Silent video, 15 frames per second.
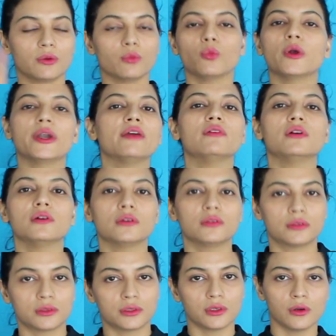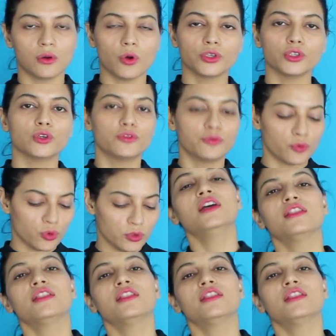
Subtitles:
whatever on your phone.